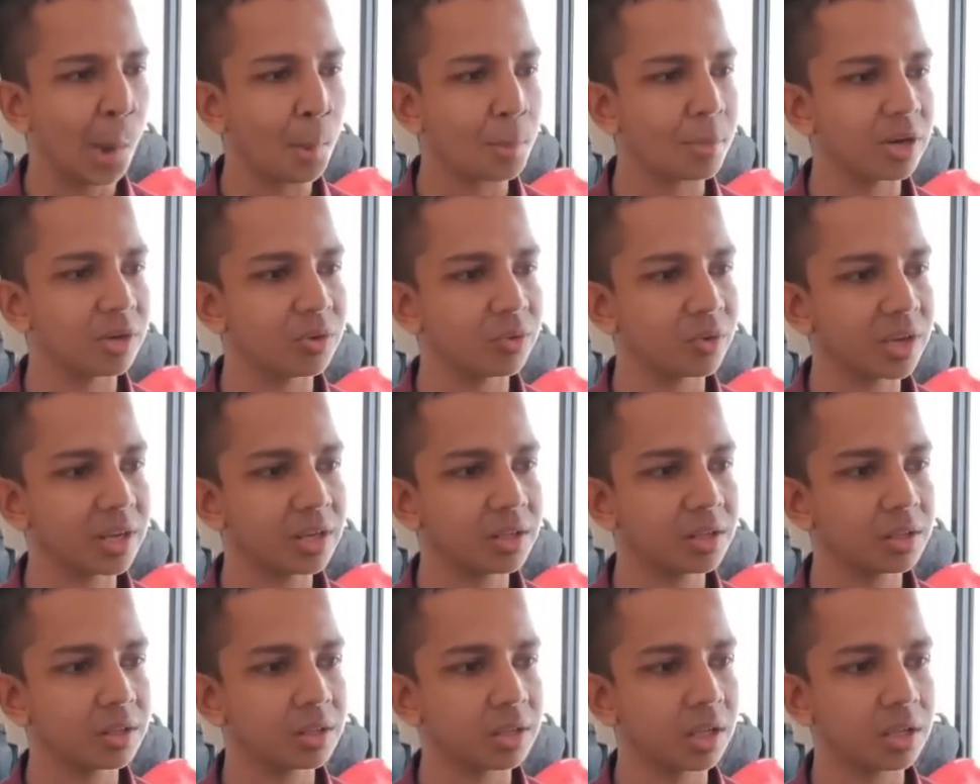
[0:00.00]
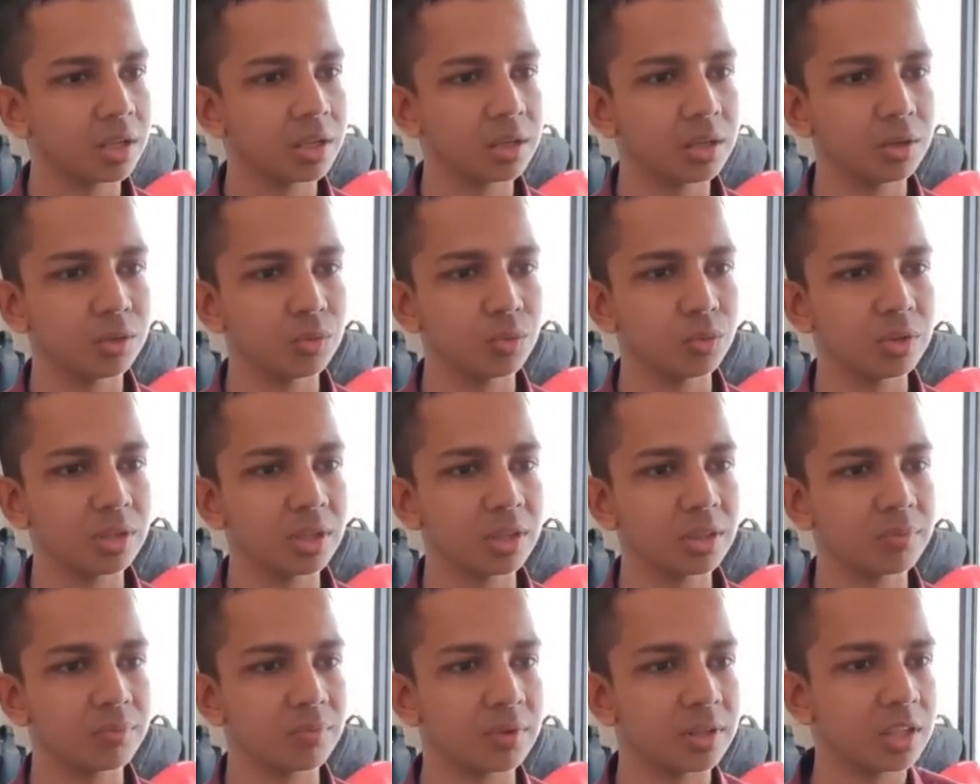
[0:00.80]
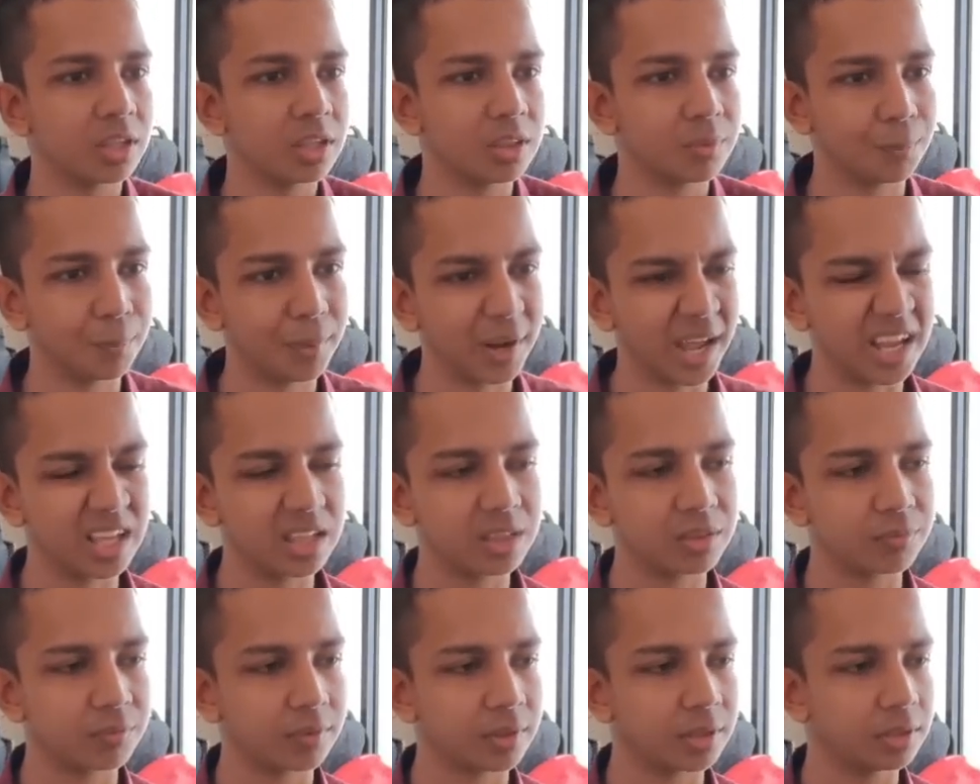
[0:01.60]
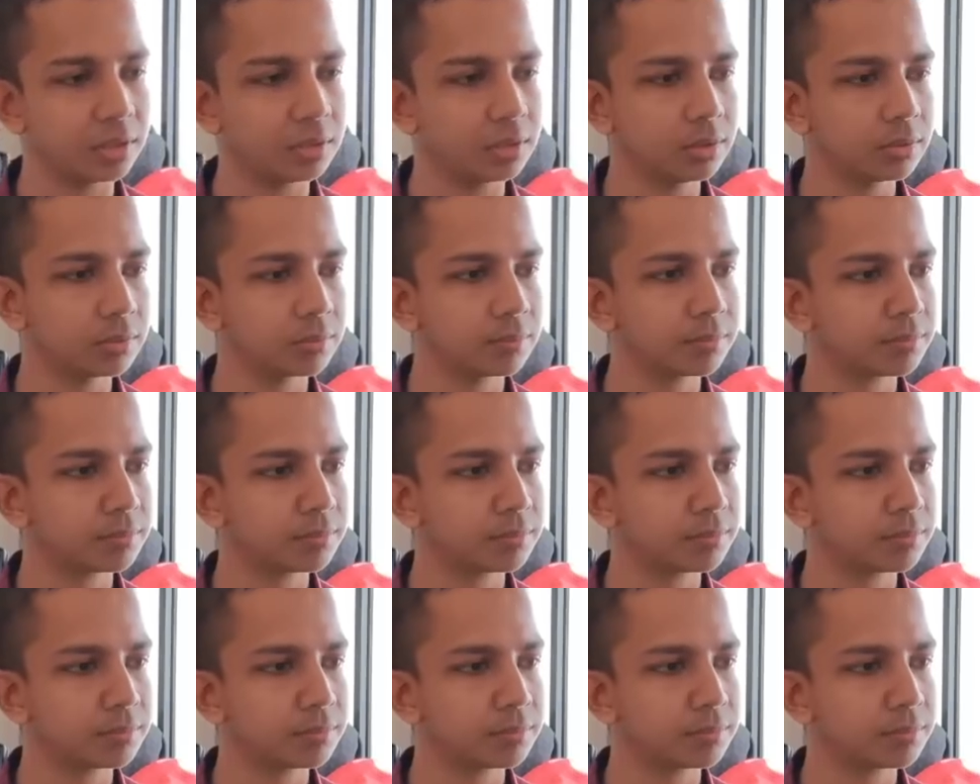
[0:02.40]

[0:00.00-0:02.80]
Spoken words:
But you can do this with the splice one.